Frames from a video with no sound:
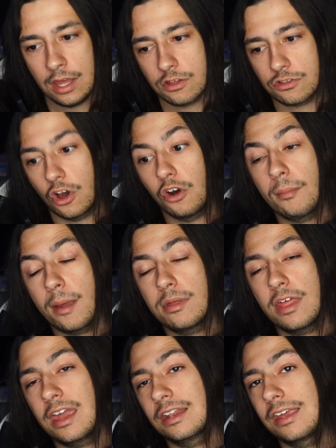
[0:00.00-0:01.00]
So maybe
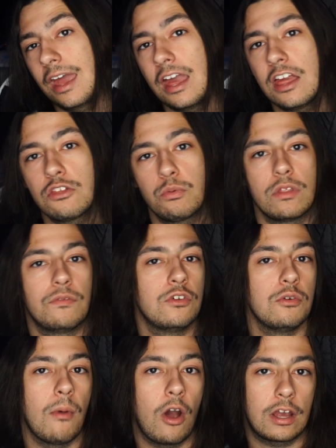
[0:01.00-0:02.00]
they engage with a
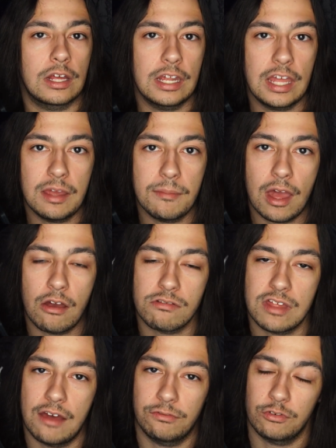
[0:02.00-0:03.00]
few marketing emails
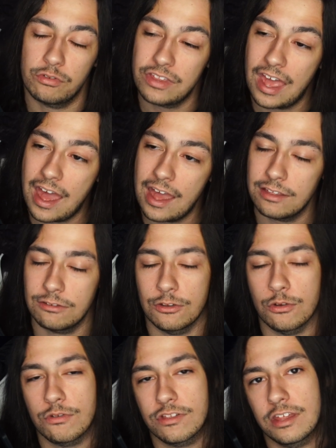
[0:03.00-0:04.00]
after that.
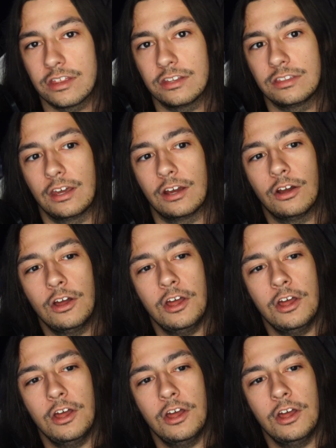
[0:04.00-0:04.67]
You see that they're